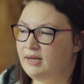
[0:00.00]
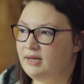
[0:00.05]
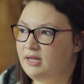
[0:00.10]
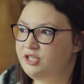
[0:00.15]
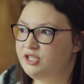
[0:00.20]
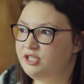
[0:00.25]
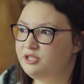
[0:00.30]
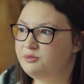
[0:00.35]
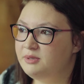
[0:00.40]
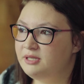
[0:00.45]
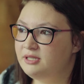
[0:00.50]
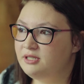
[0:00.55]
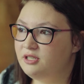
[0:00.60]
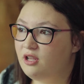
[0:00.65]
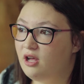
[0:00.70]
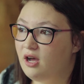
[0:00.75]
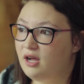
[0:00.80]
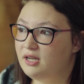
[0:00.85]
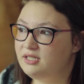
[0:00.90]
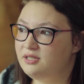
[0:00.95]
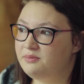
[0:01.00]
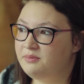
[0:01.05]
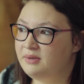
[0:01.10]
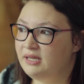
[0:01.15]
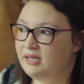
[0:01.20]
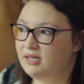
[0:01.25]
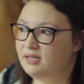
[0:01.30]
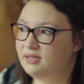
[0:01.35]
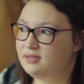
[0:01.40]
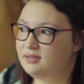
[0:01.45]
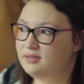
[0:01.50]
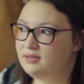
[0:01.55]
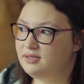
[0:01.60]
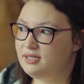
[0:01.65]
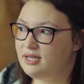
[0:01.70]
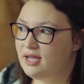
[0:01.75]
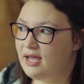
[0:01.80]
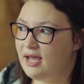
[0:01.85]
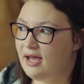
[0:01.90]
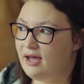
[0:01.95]
it just means a lot to me
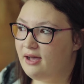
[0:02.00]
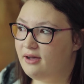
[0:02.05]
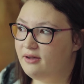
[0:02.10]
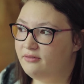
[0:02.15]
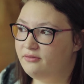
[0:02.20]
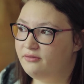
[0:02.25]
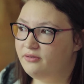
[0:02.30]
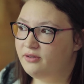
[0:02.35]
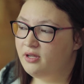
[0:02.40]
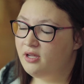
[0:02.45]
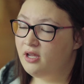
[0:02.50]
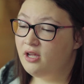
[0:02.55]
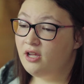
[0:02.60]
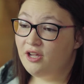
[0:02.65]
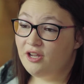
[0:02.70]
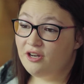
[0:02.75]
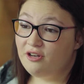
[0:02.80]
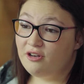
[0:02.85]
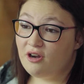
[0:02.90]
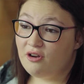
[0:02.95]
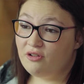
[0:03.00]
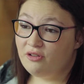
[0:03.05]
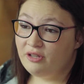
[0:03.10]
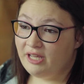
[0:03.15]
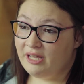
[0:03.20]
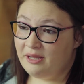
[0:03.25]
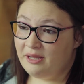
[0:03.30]
to have not only